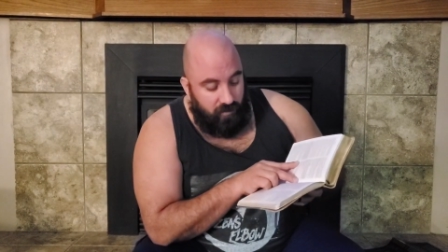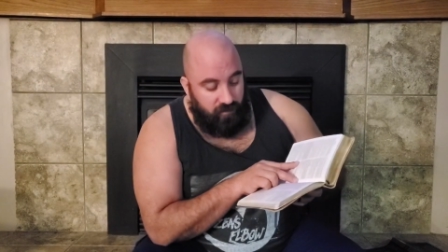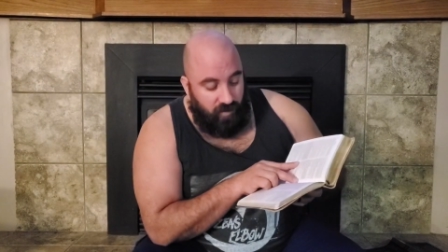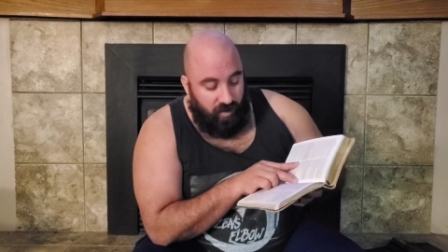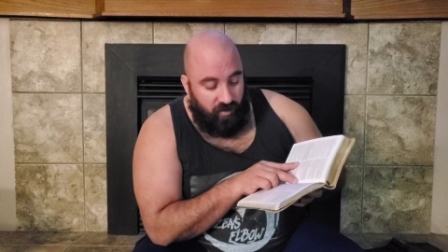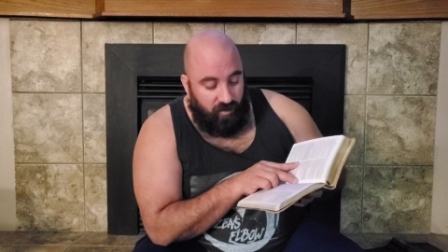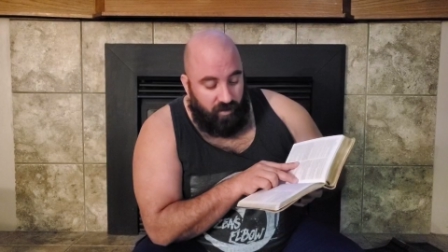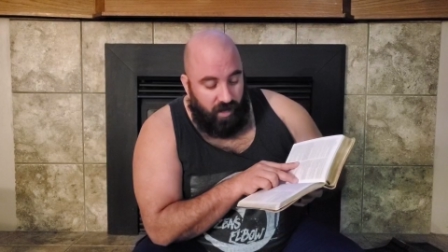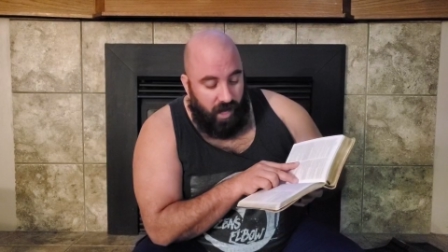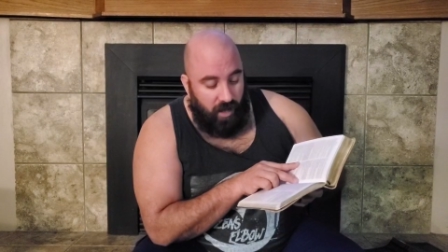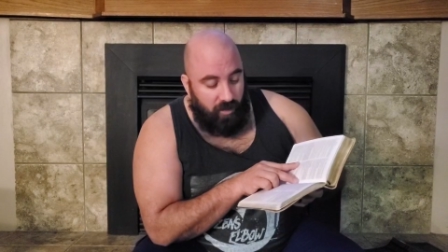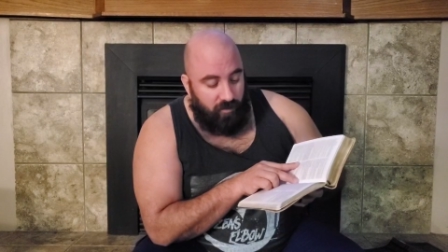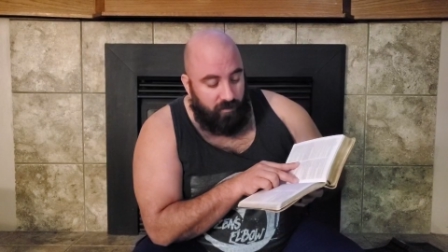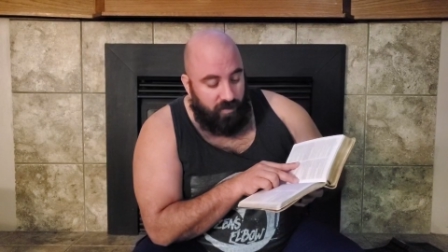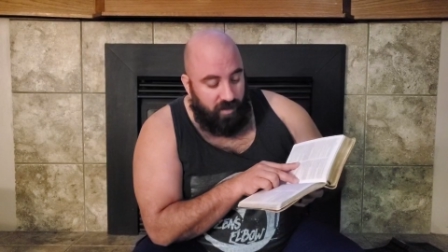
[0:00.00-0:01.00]
Father,
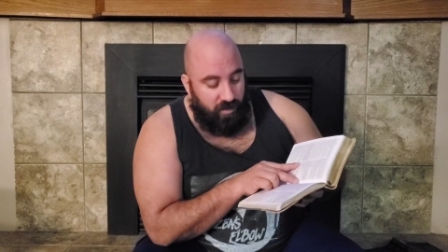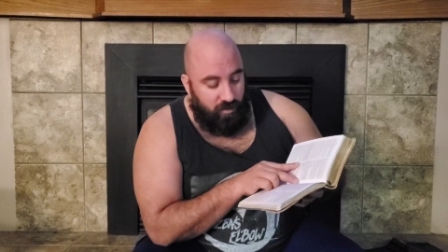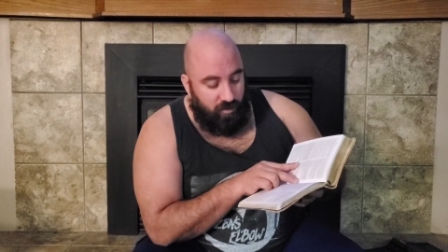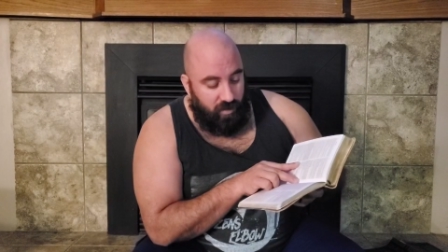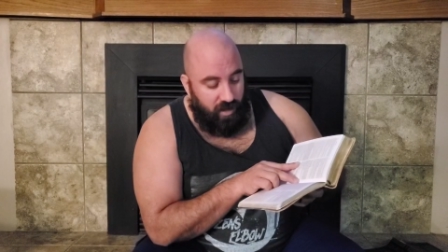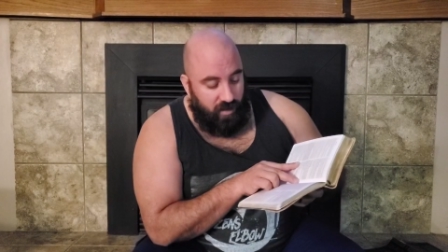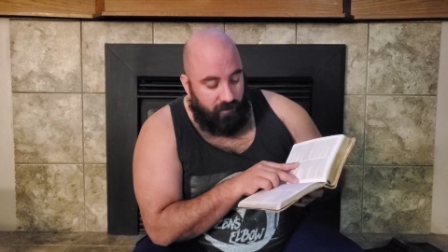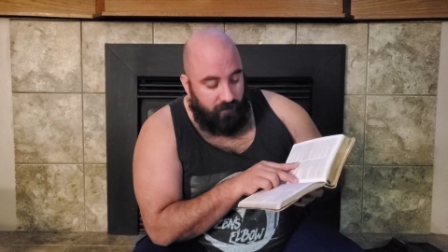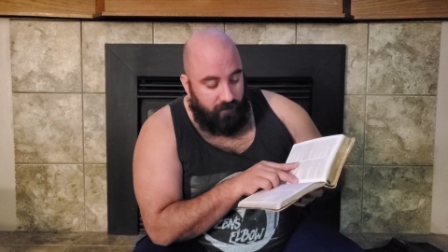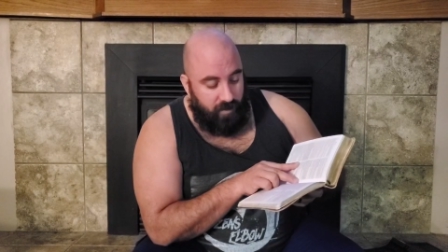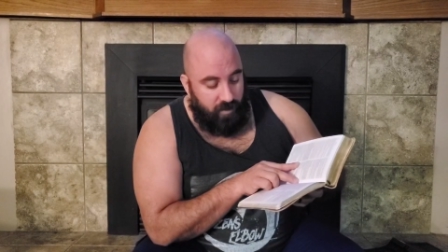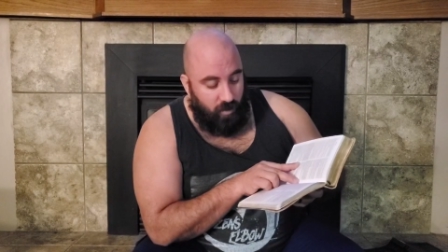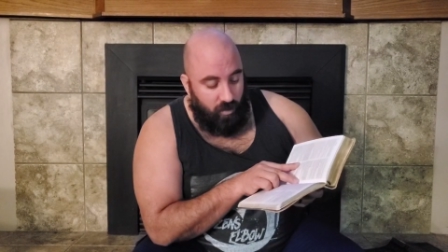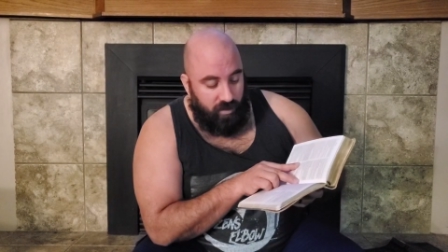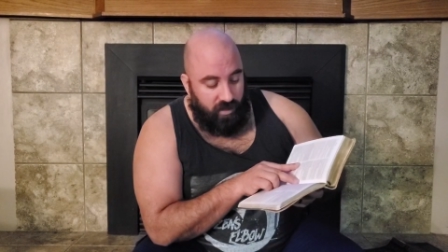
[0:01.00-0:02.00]
hallowed be your name,
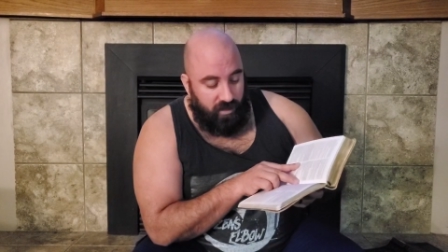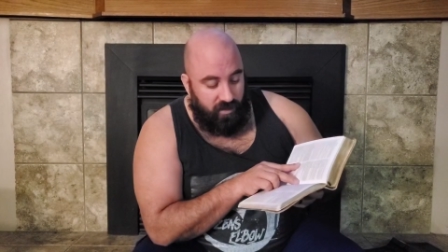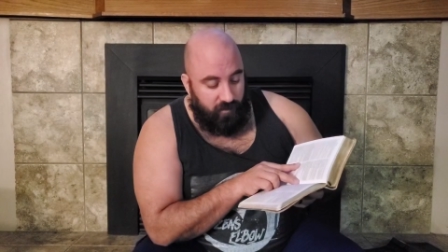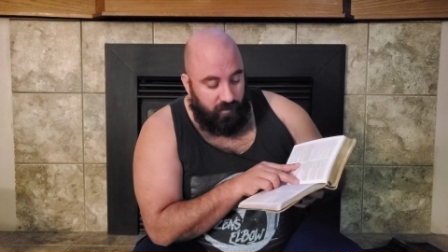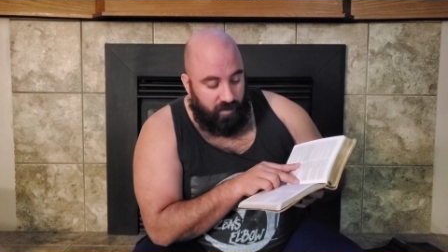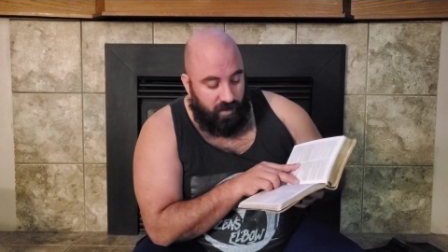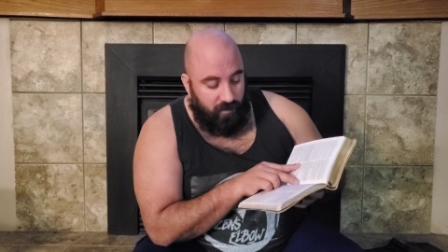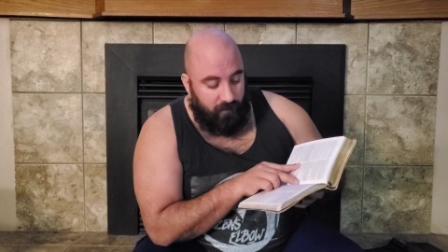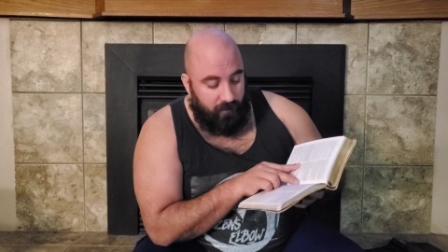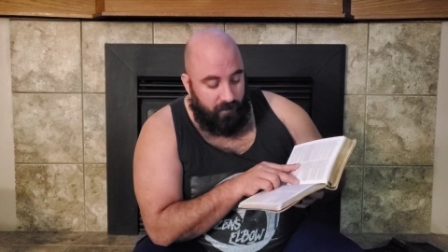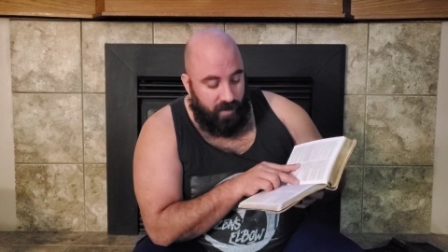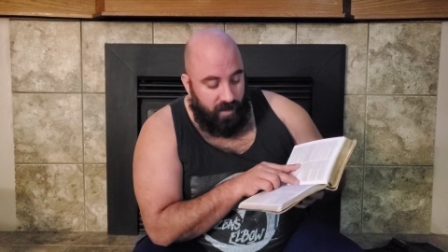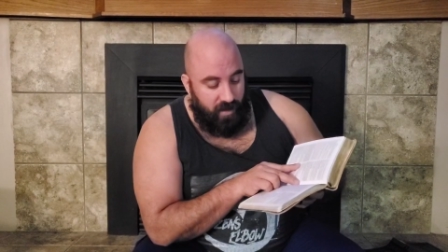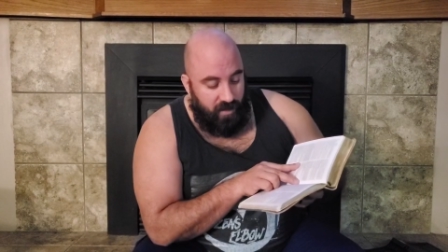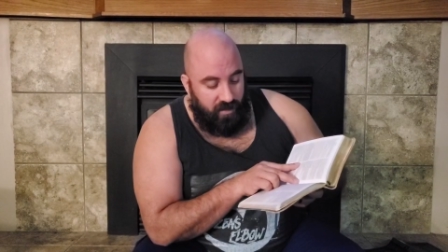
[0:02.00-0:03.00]
your kingdom come.